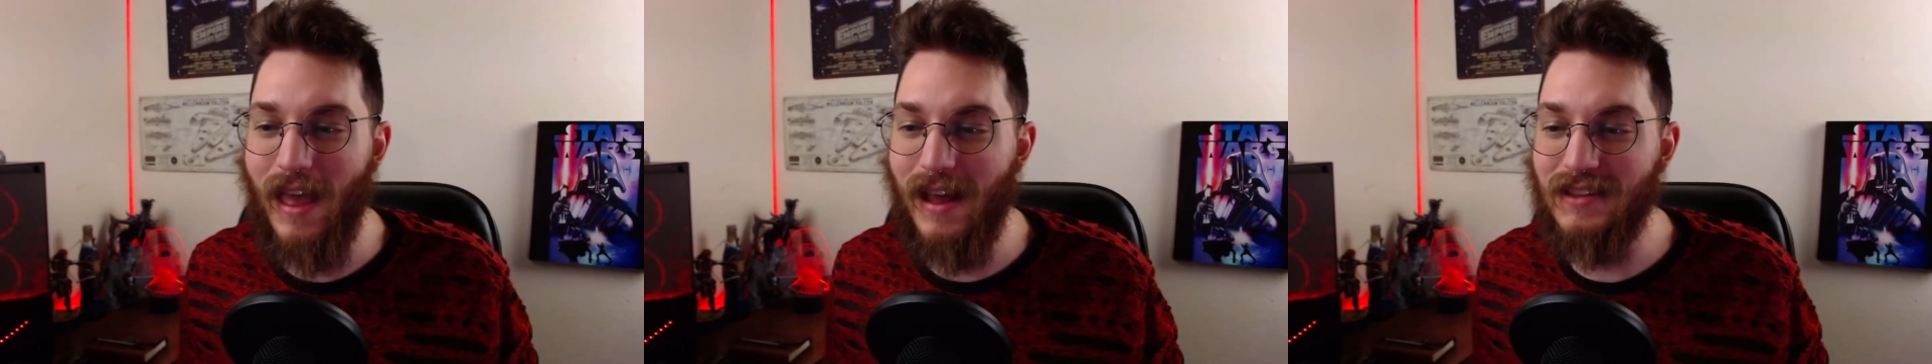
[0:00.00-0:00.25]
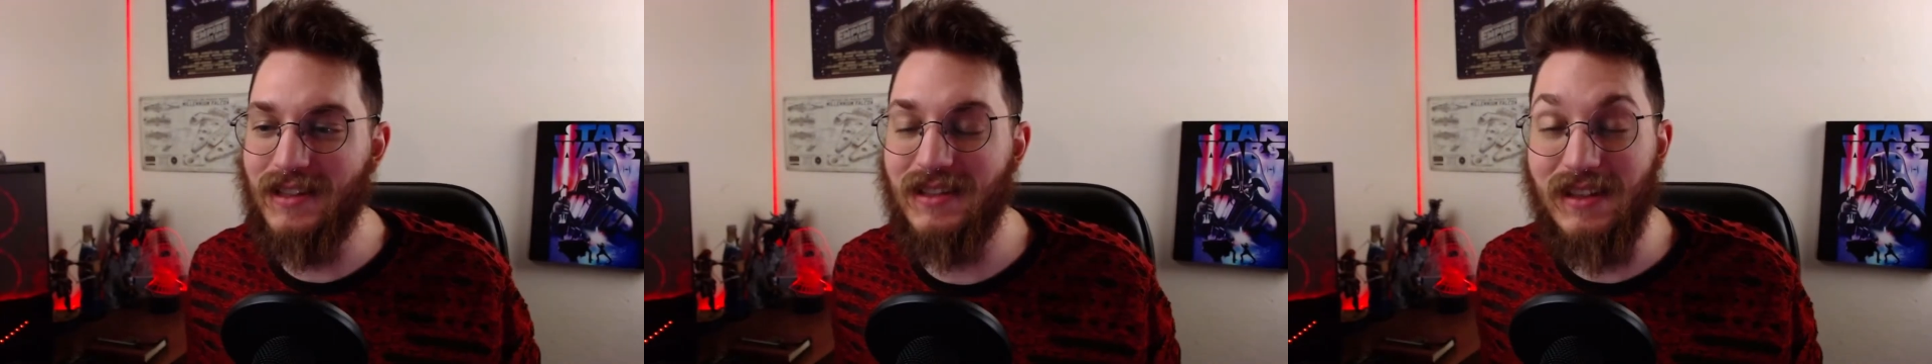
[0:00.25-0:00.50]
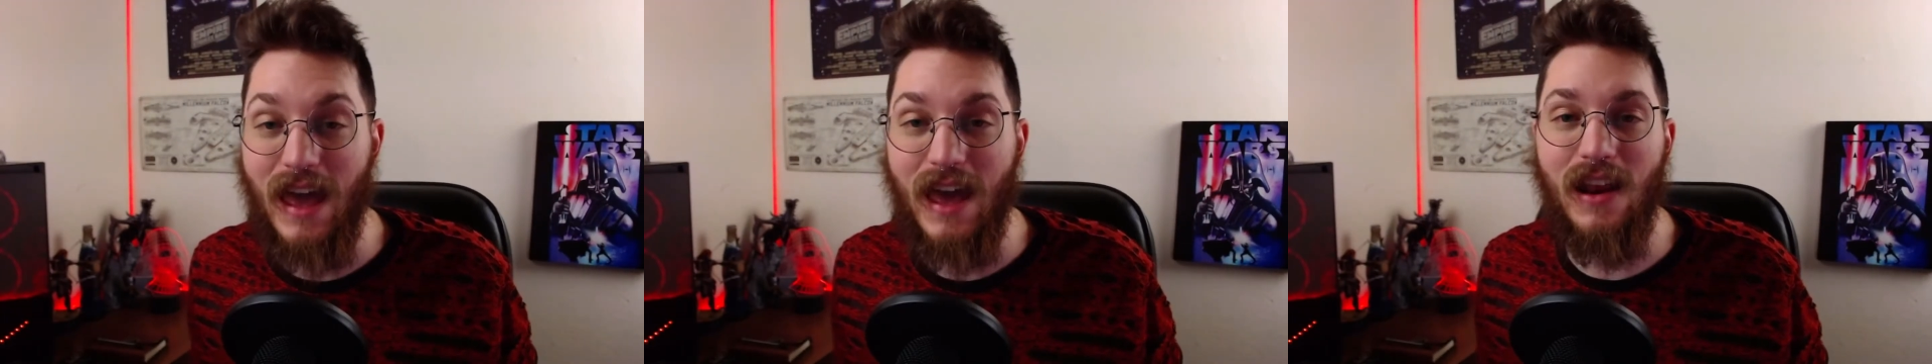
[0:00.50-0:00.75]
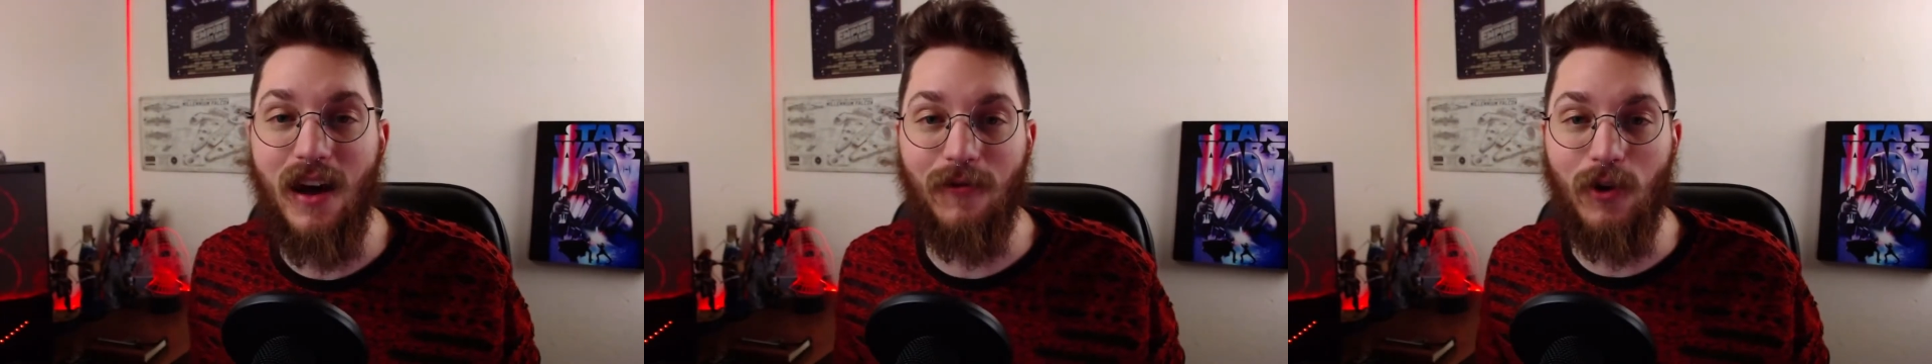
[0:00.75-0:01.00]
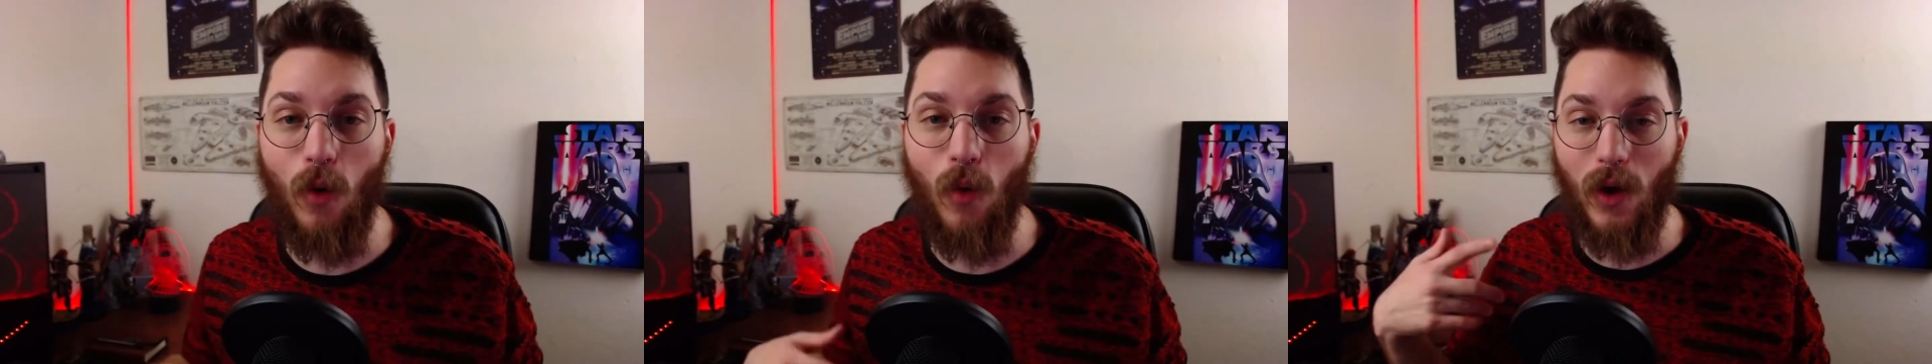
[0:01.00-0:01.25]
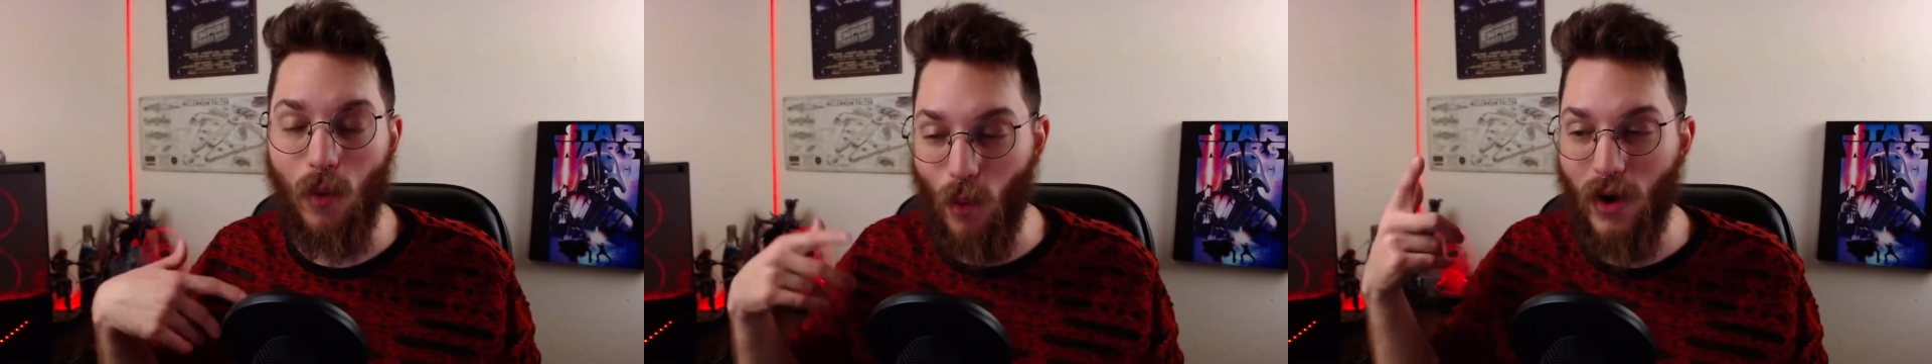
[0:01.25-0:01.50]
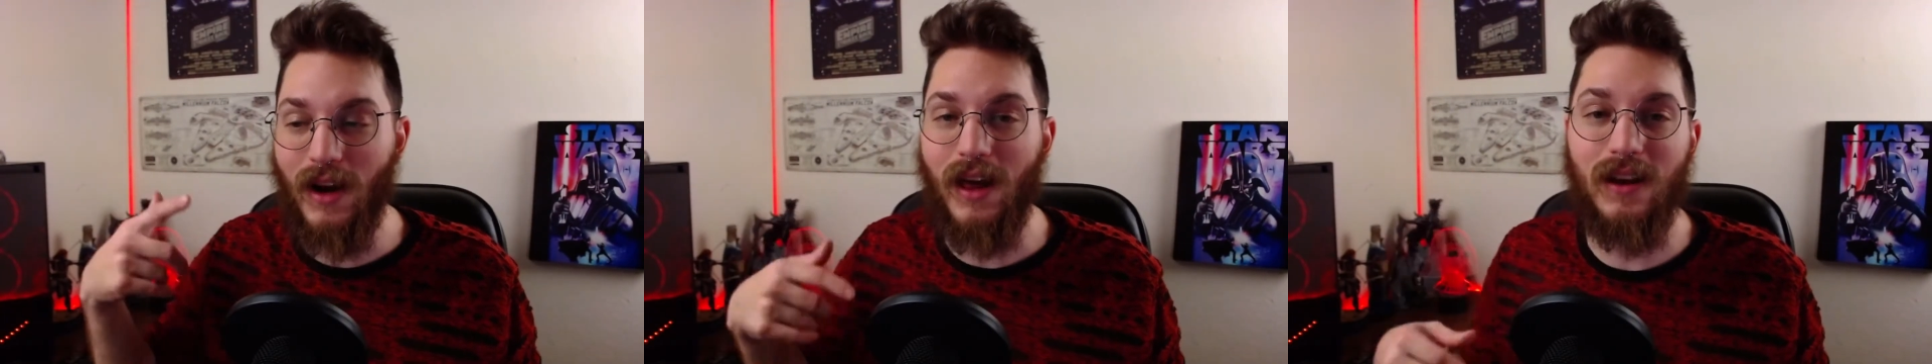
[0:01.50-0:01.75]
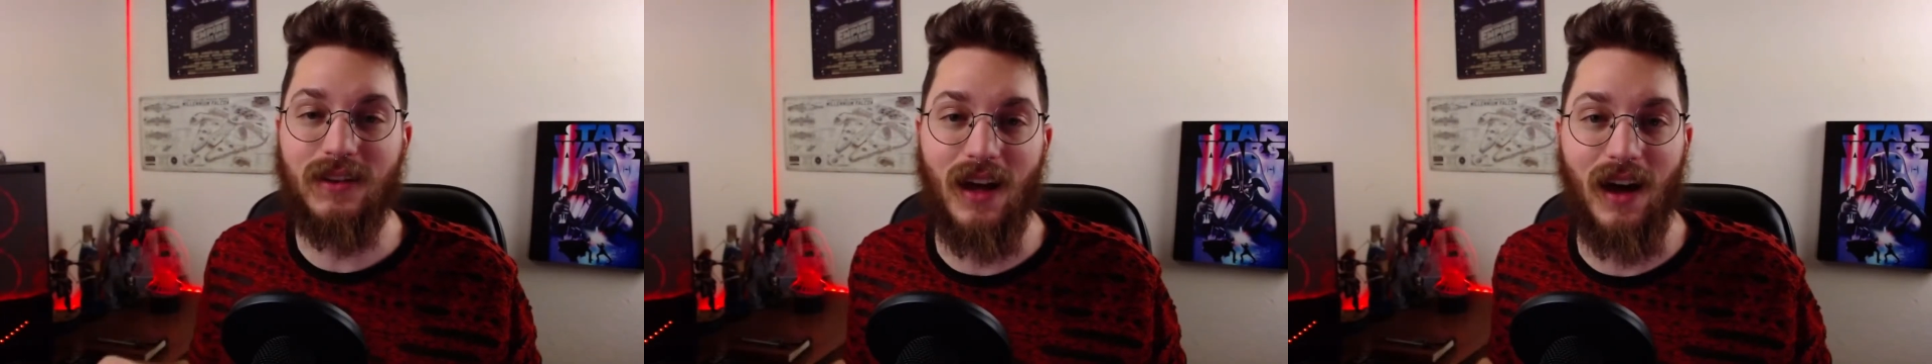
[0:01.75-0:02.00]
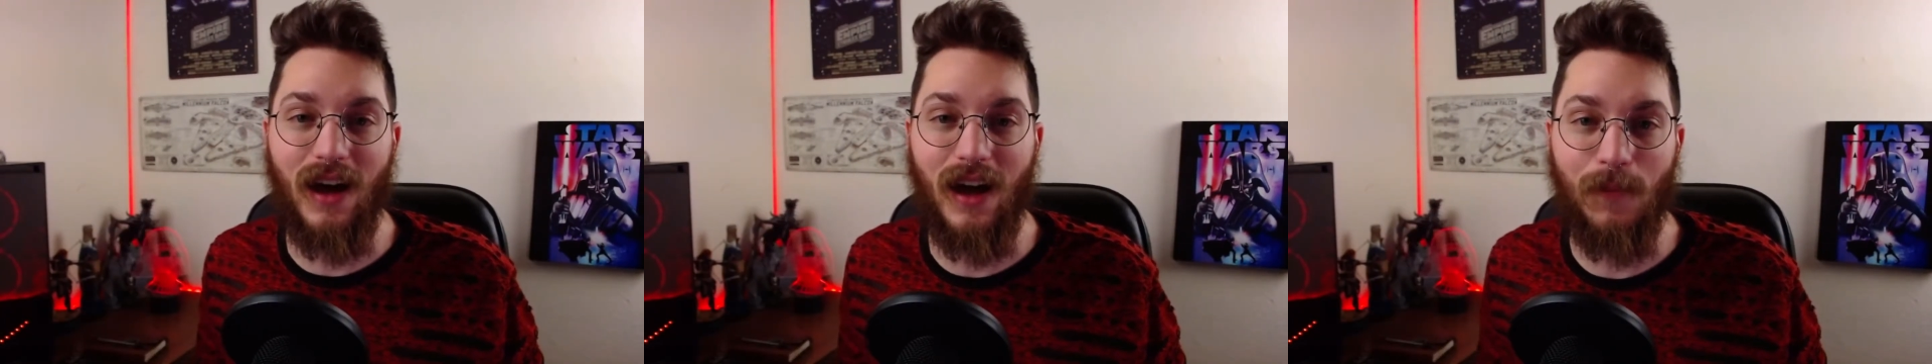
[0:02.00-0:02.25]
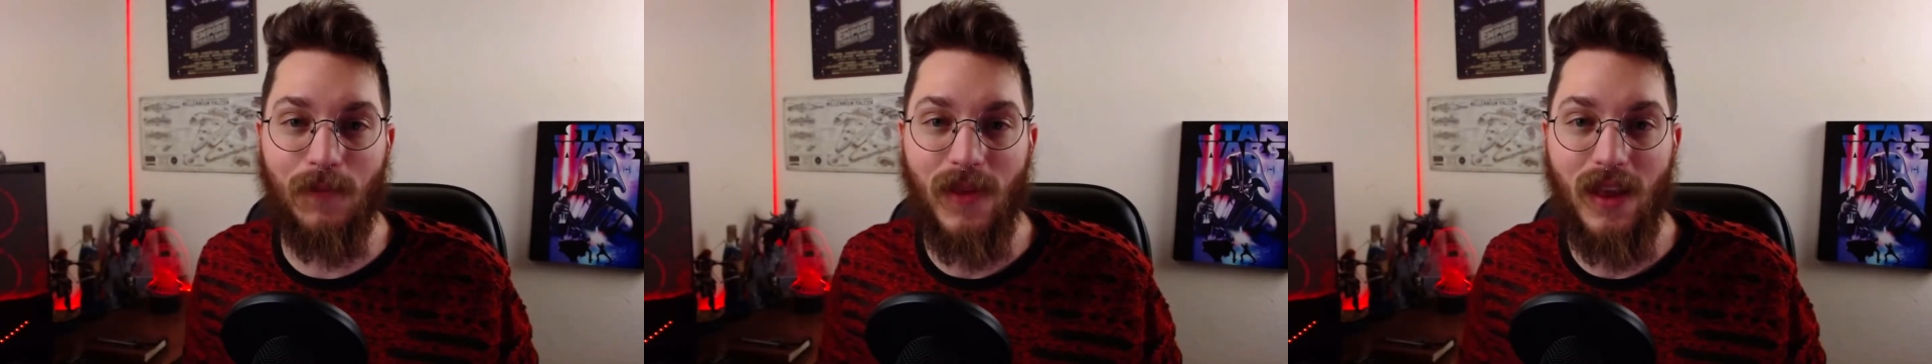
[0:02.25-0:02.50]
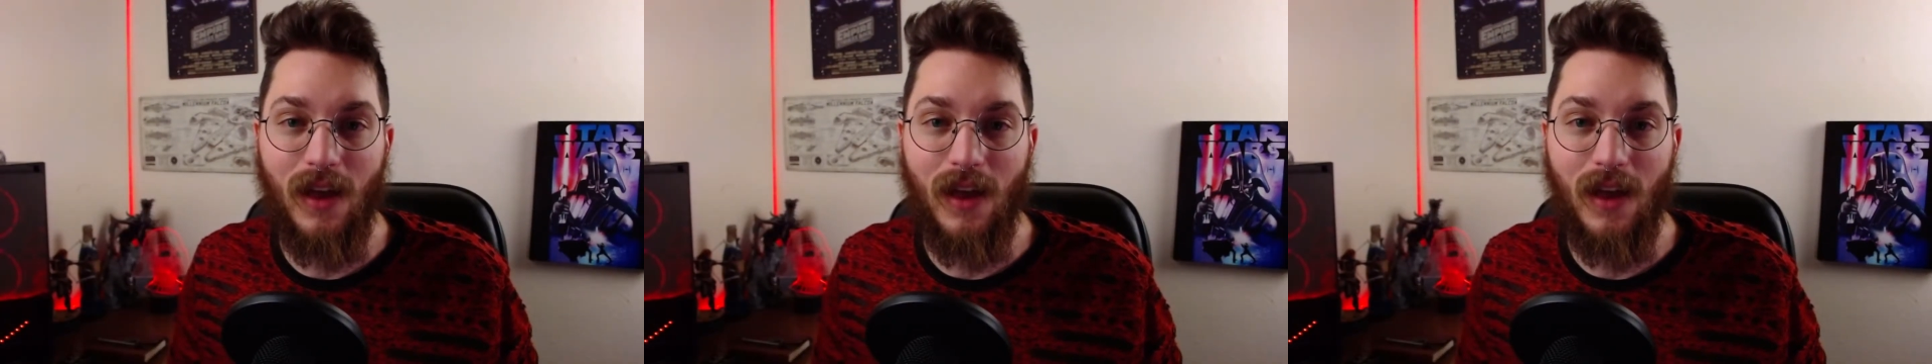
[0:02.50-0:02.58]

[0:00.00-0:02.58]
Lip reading: Instead of going one at a time,